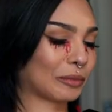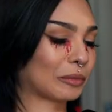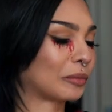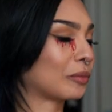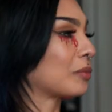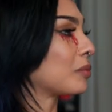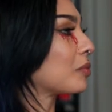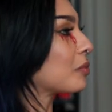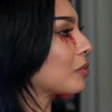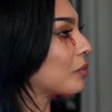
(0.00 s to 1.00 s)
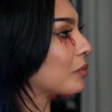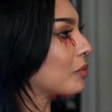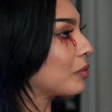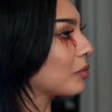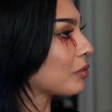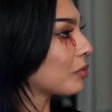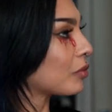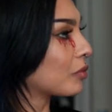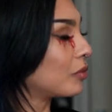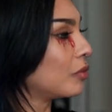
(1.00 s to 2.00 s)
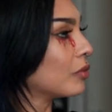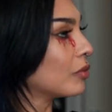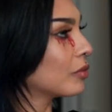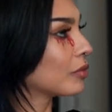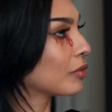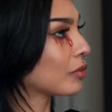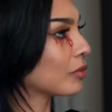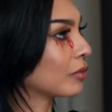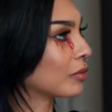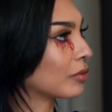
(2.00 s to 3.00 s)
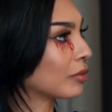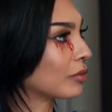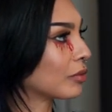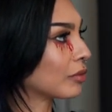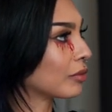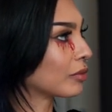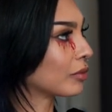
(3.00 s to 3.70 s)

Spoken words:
[no speech]